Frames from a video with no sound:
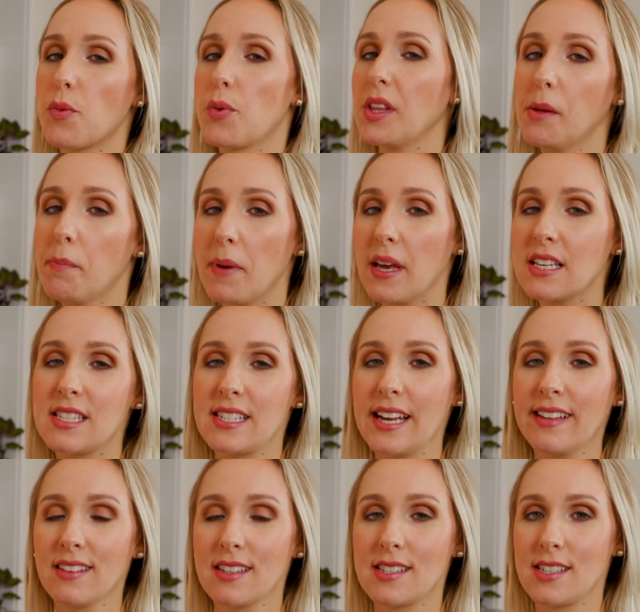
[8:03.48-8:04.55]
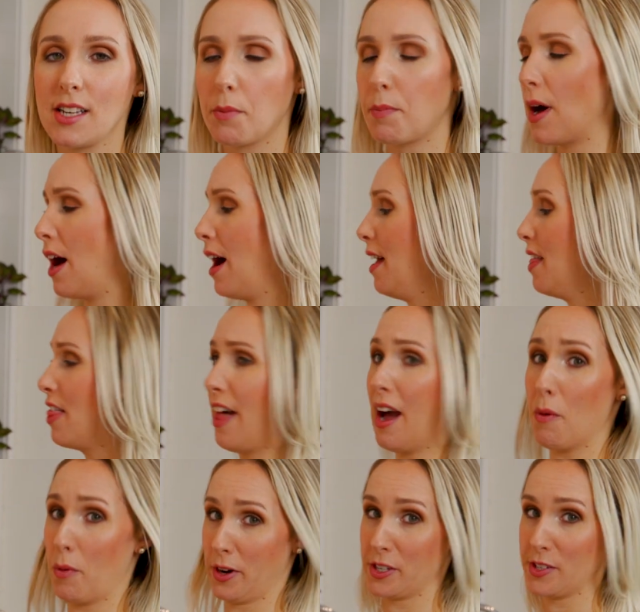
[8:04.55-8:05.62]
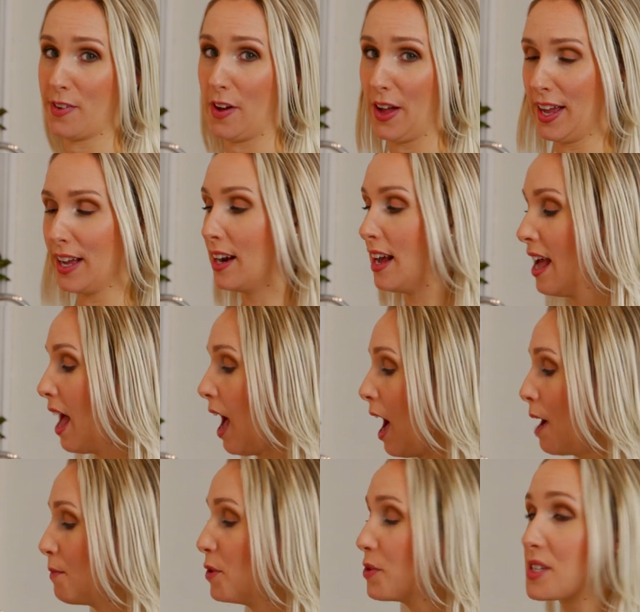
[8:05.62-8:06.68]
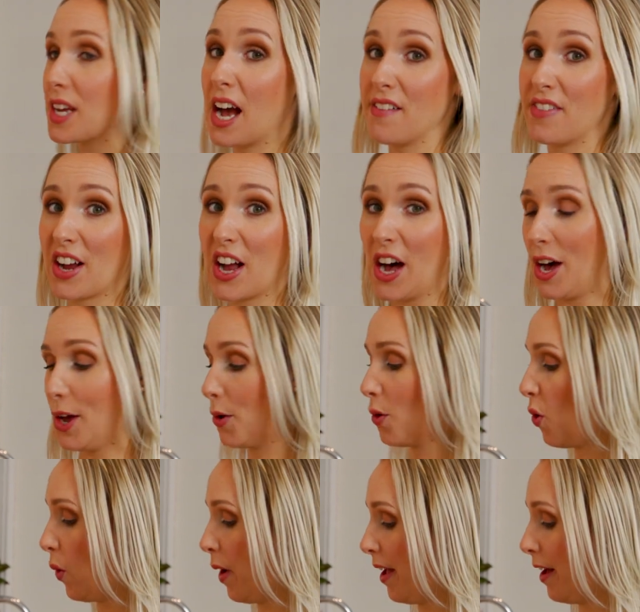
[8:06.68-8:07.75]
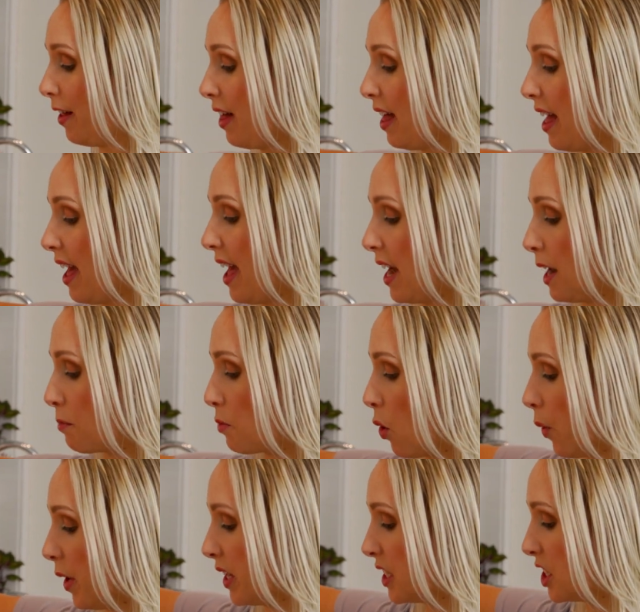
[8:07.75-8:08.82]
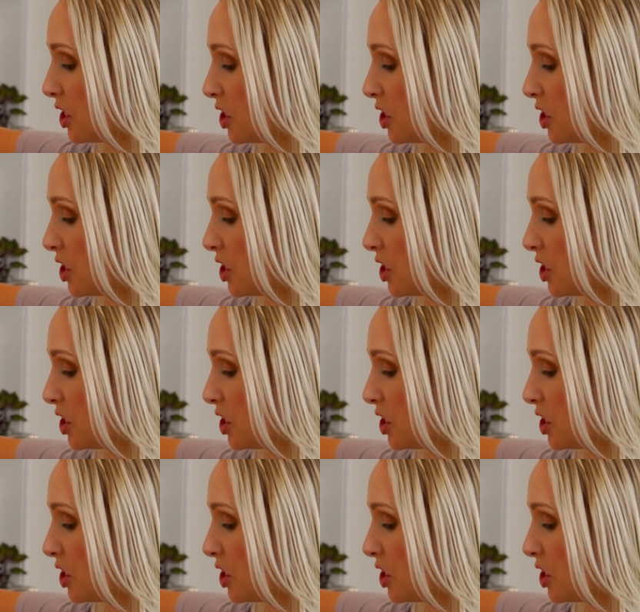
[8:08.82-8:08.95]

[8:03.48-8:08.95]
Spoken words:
a really big stainless steel pot, that works fine. I'm using avocado oil, and I'm going to